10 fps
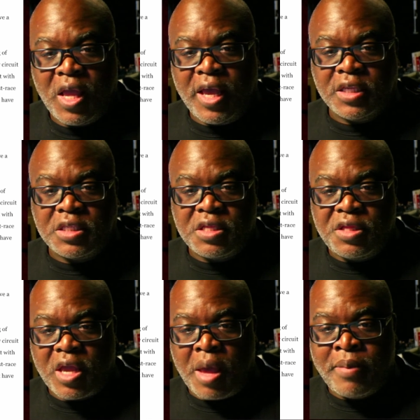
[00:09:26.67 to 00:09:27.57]
His
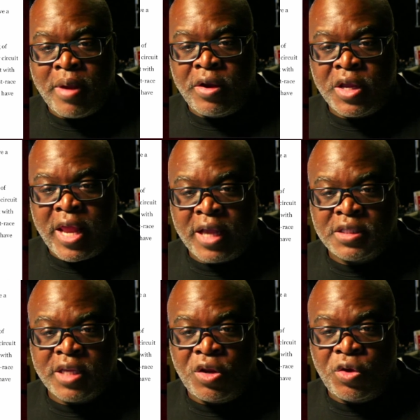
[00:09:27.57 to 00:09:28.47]
thick American
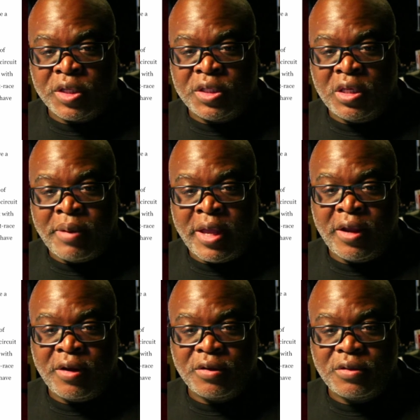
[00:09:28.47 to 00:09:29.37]
accent grated in my
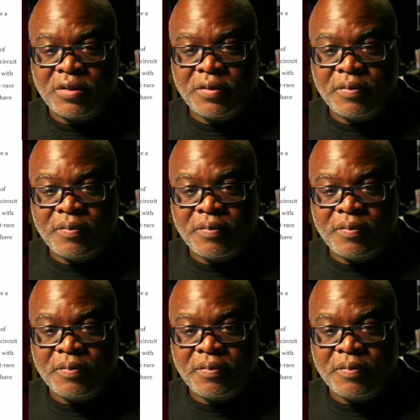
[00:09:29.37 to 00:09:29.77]
ears.